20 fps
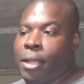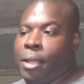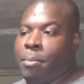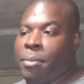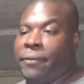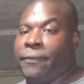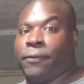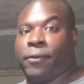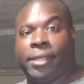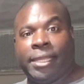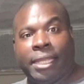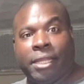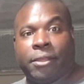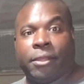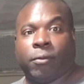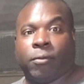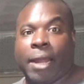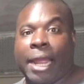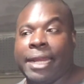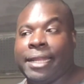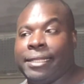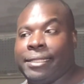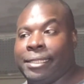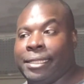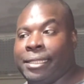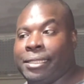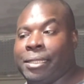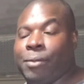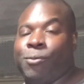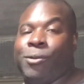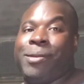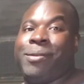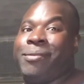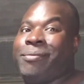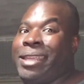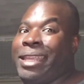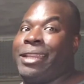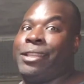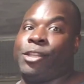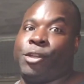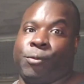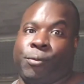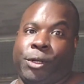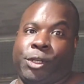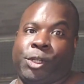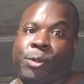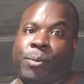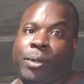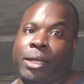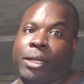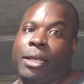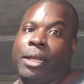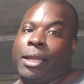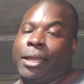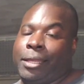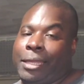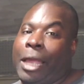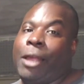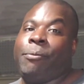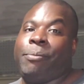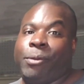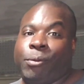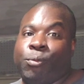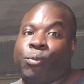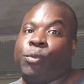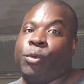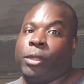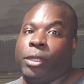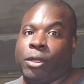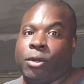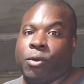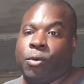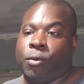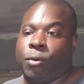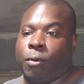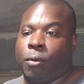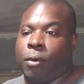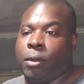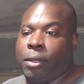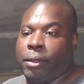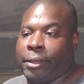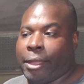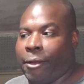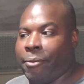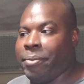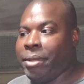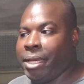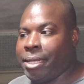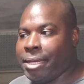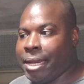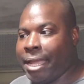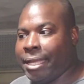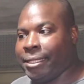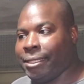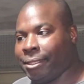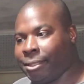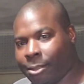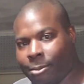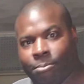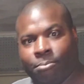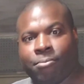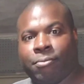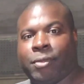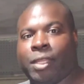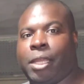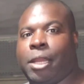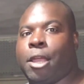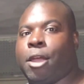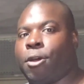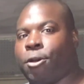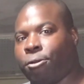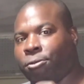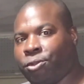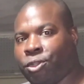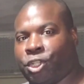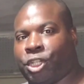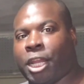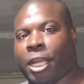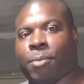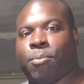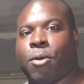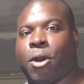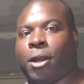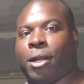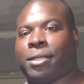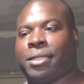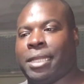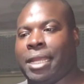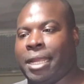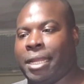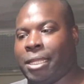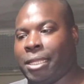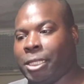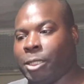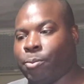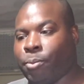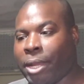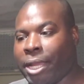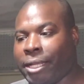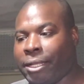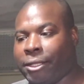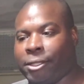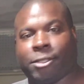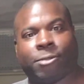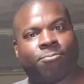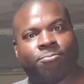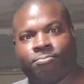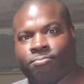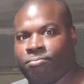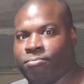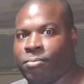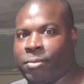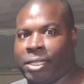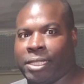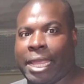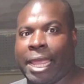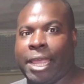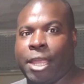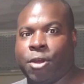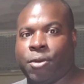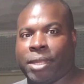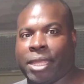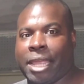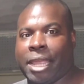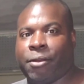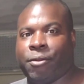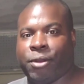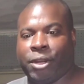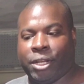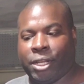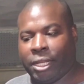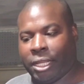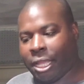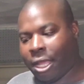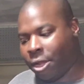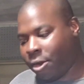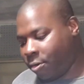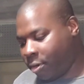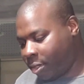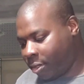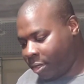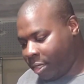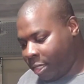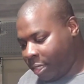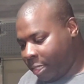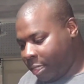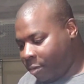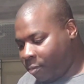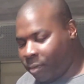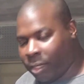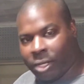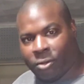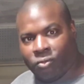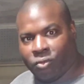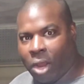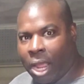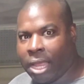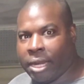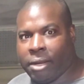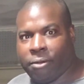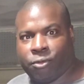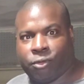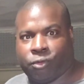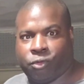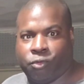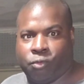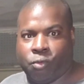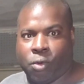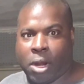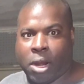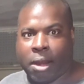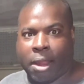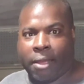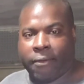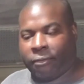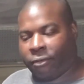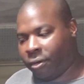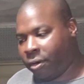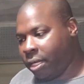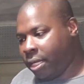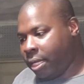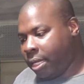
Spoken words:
before the end of the riding season, we can get to Richmond, and that would be really cool. That would be a nice, you know, check mark saying that this bike is a-okay, good to go, and we can ride it to wherever,